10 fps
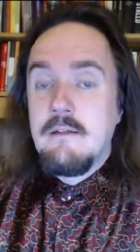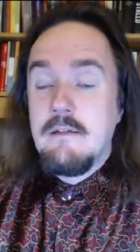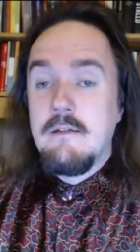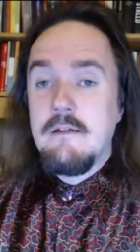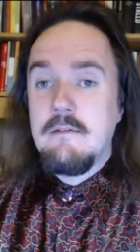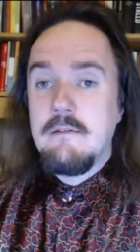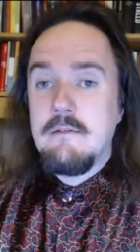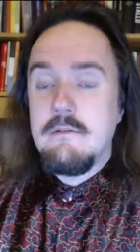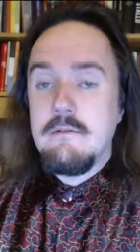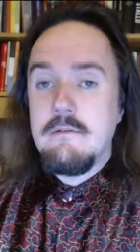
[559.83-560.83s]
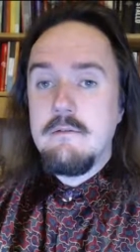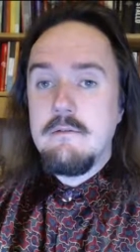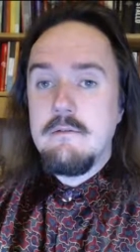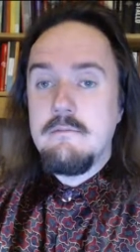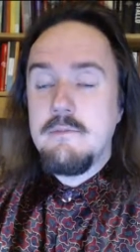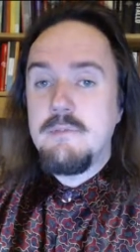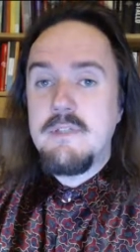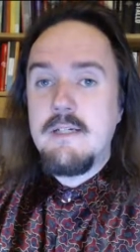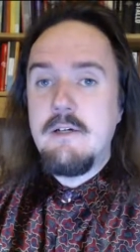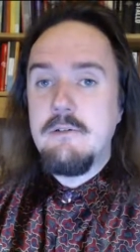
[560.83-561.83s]
Uh, the
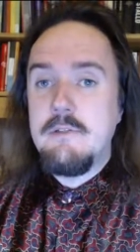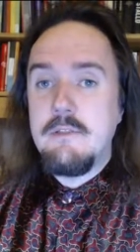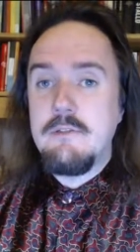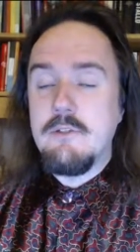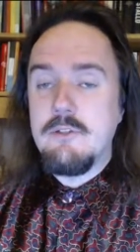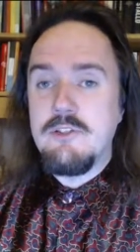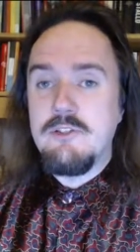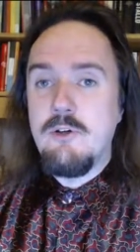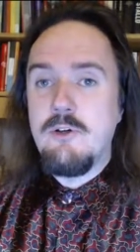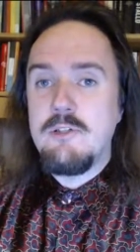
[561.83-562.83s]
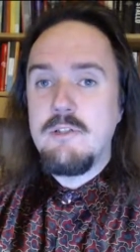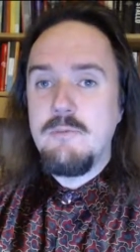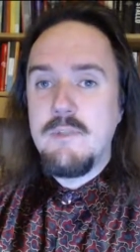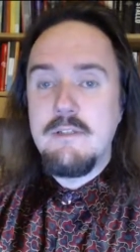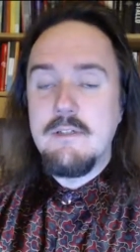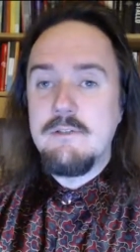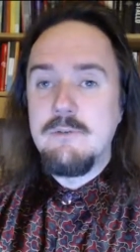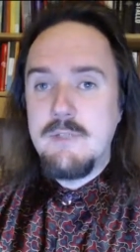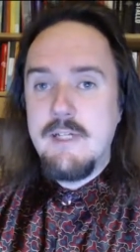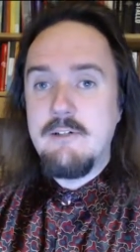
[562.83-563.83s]
psychologist started with
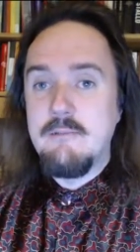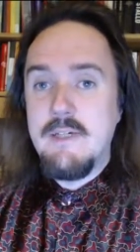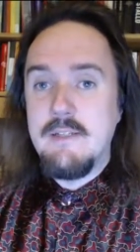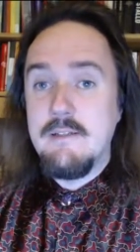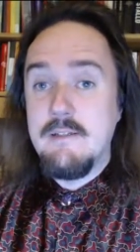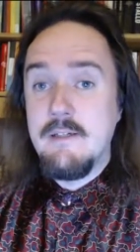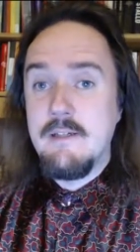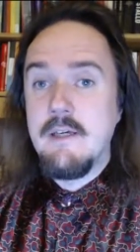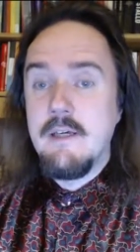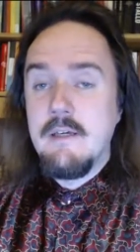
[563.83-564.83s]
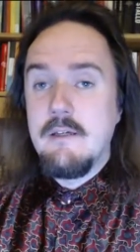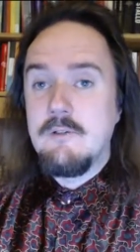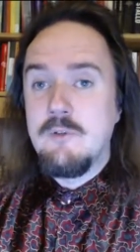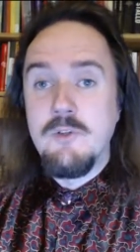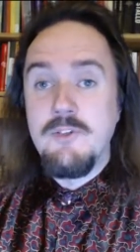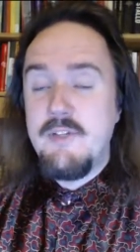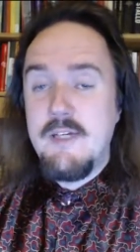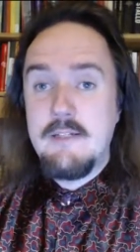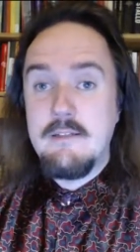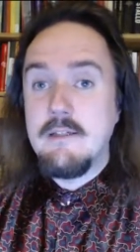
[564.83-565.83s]
recommending
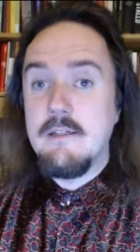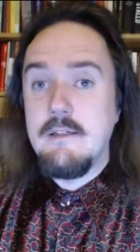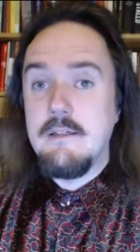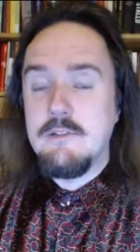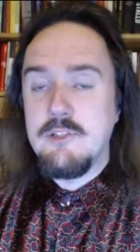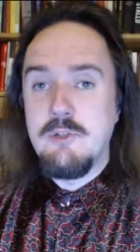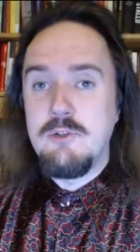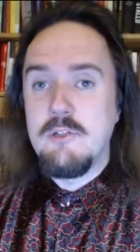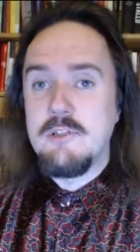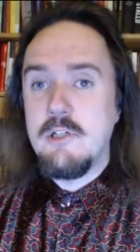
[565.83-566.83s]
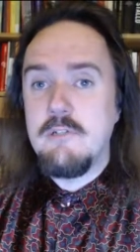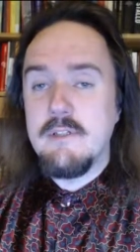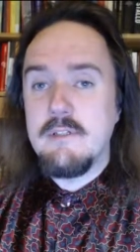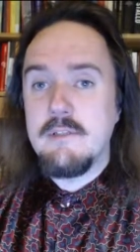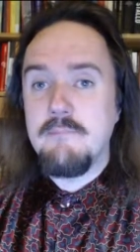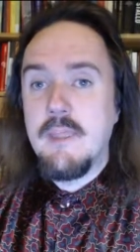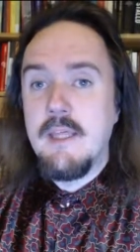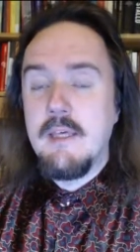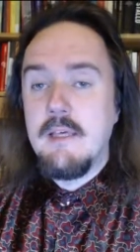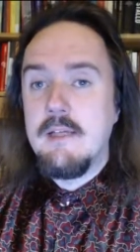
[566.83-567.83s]
contacting social service.
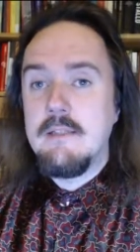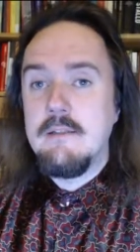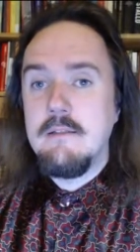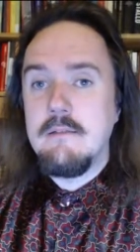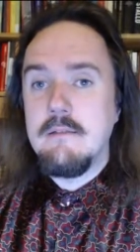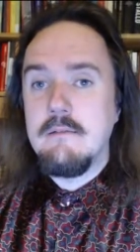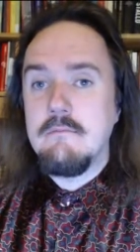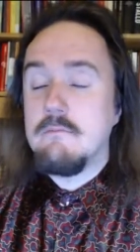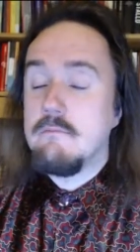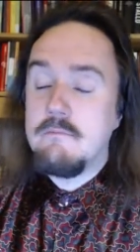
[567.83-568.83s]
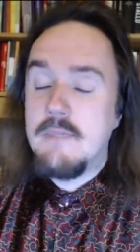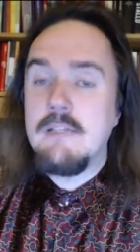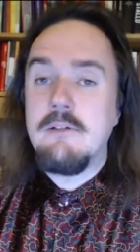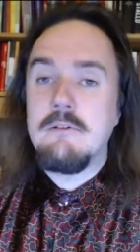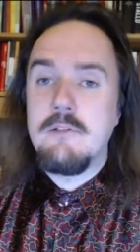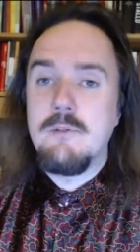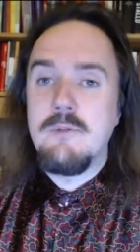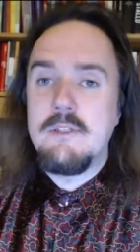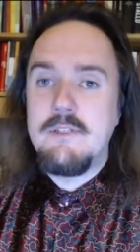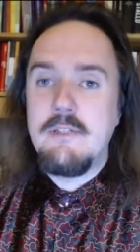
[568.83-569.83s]
And I don't know
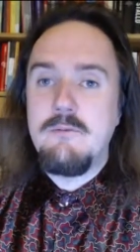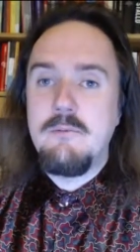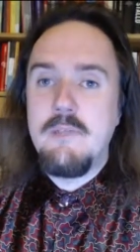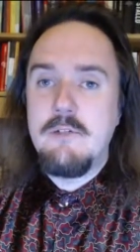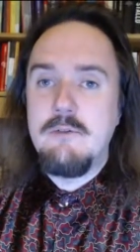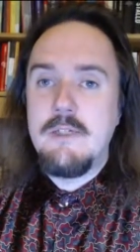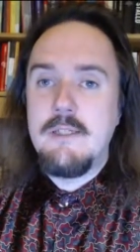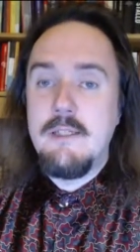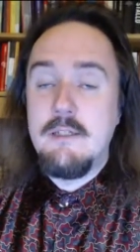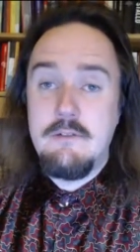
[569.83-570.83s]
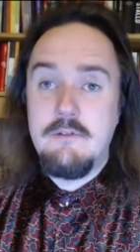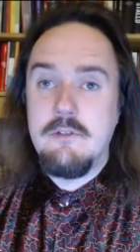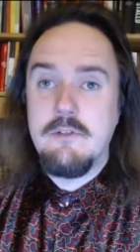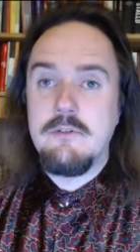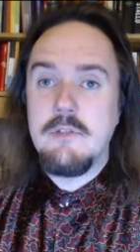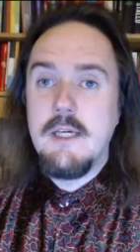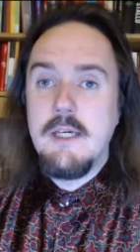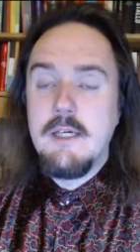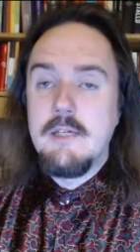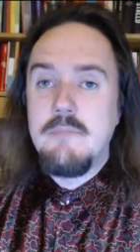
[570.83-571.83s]
whether that would be a good idea or not,
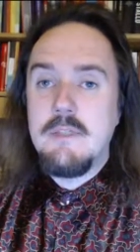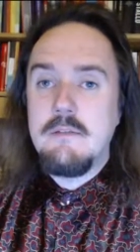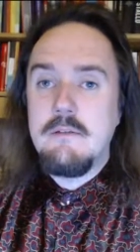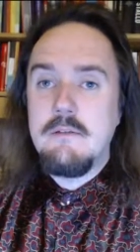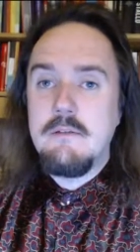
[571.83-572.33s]
but